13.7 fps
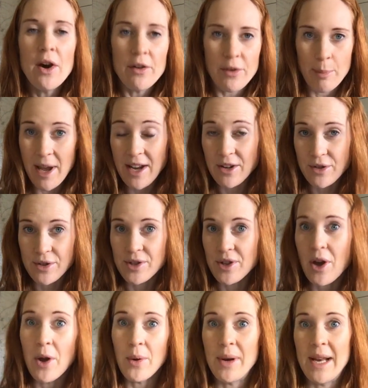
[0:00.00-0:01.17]
for patrons
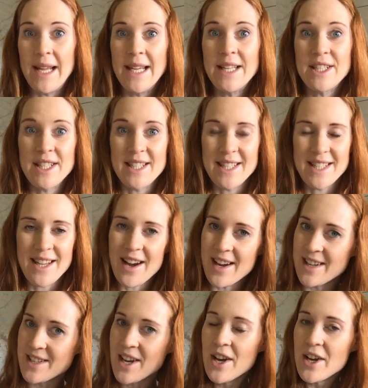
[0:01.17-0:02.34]
only to
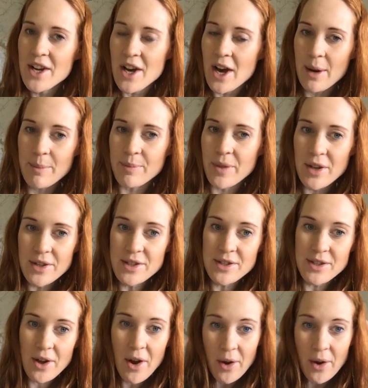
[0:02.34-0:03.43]
decide. First